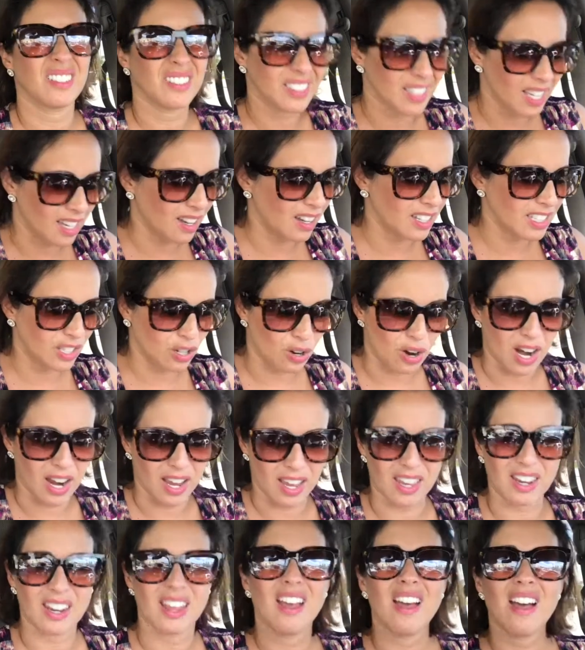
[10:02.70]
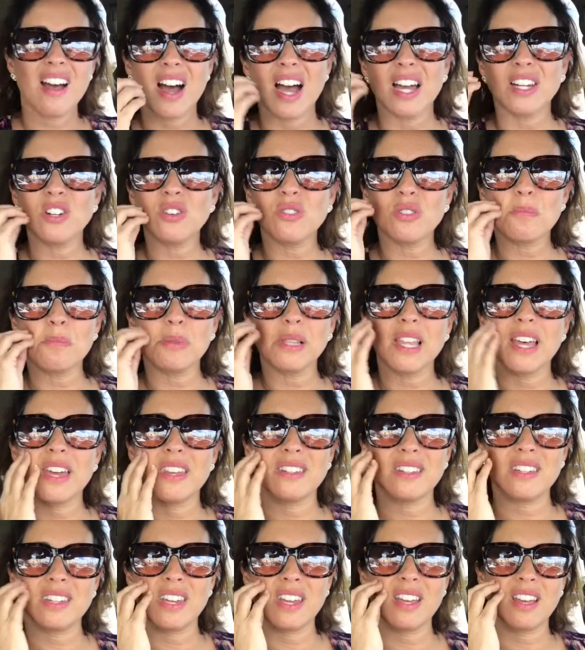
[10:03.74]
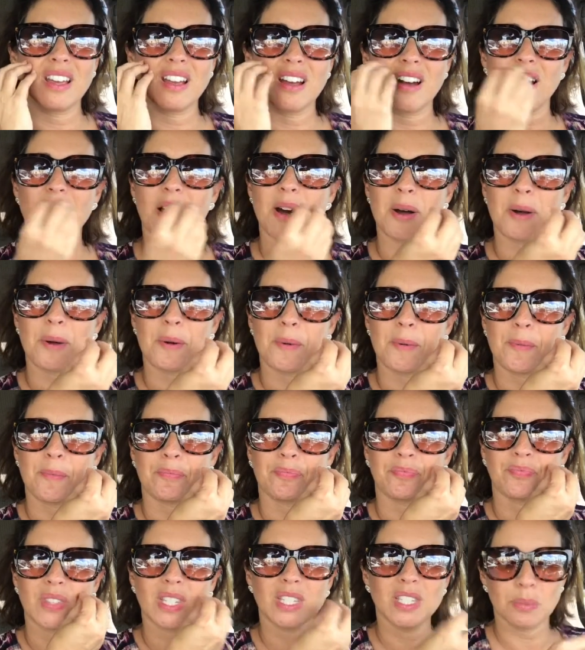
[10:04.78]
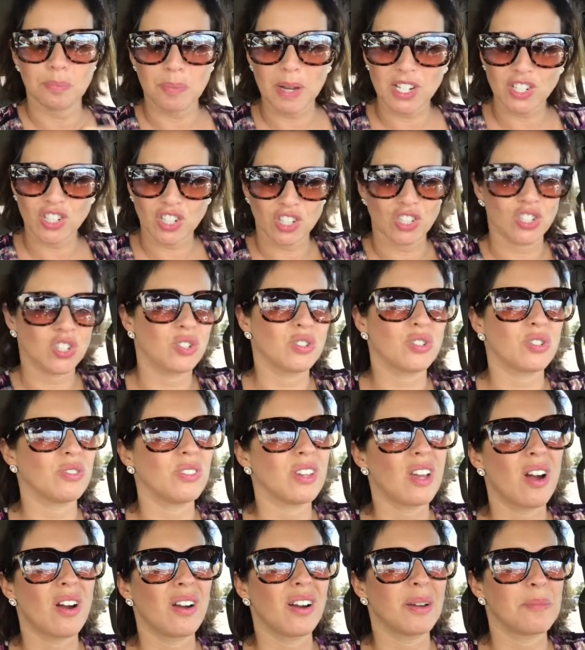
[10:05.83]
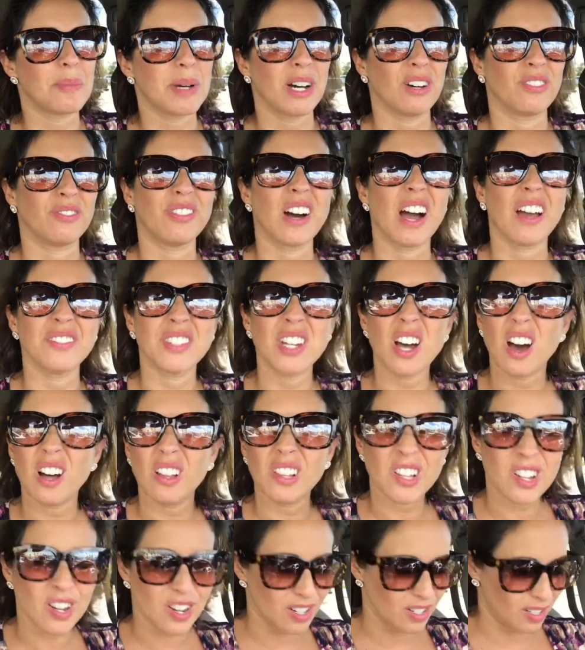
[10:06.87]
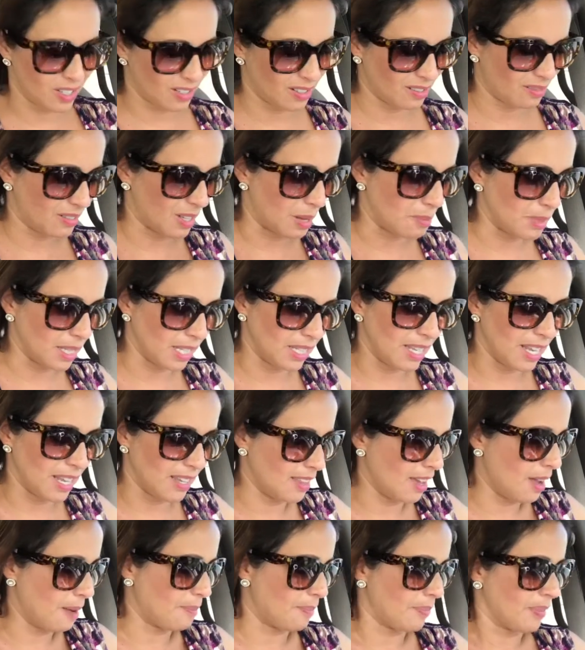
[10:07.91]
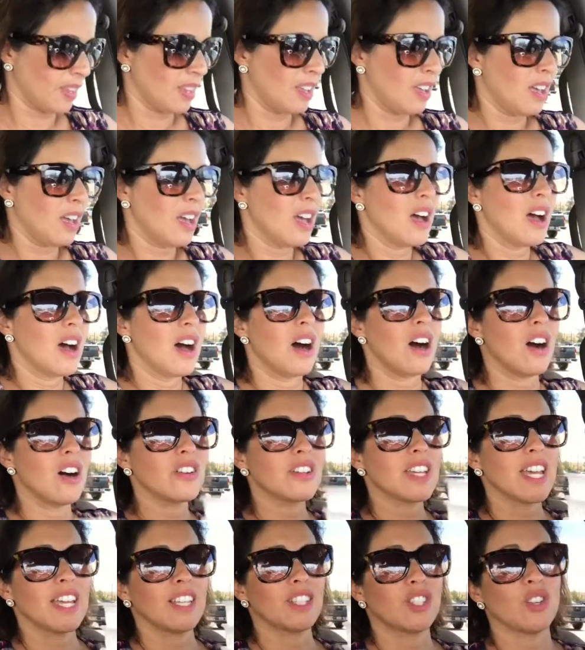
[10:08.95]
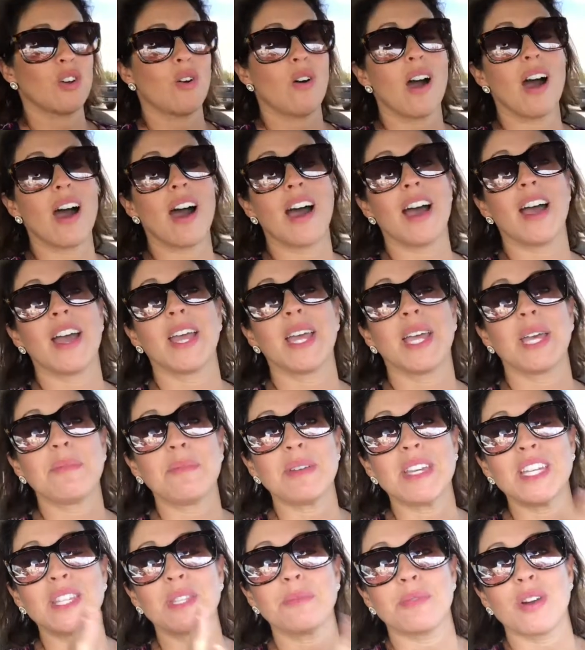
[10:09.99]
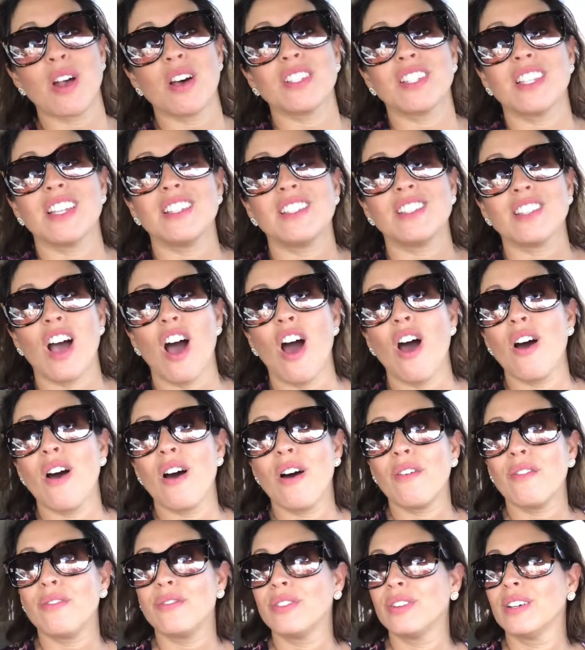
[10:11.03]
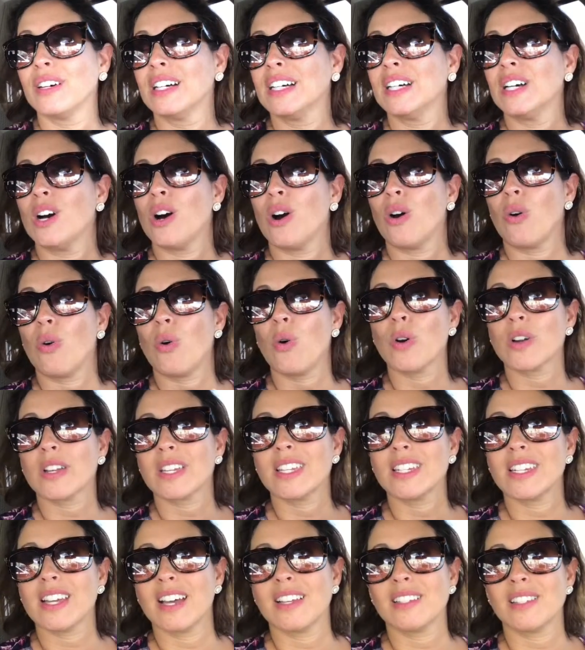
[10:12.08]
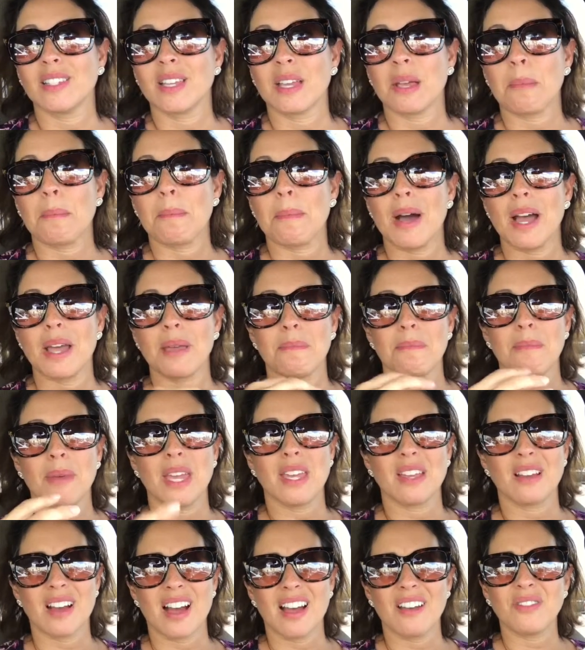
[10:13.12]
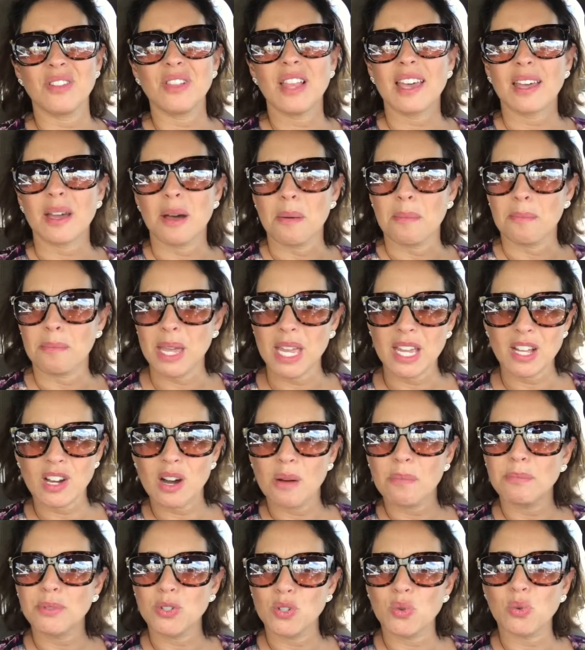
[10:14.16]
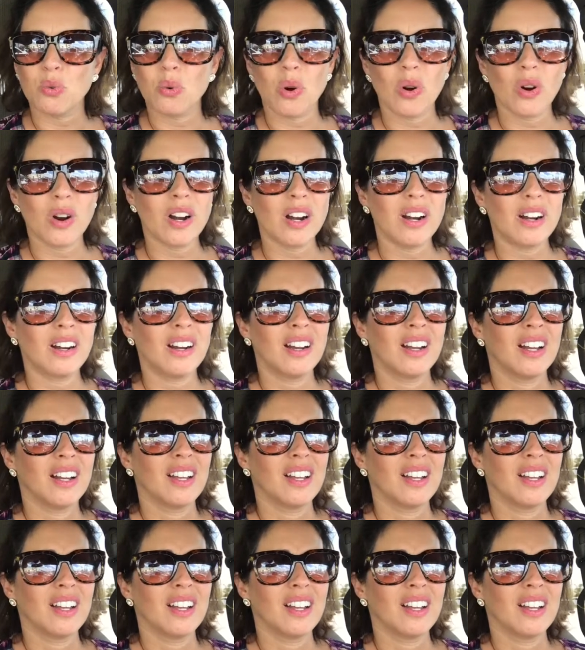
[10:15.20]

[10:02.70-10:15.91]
was like, I'd try it. I know the blending sponges usually are about $5, something like that. Okay, so I'm in the process of organizing my makeup. I have like a makeup drawer,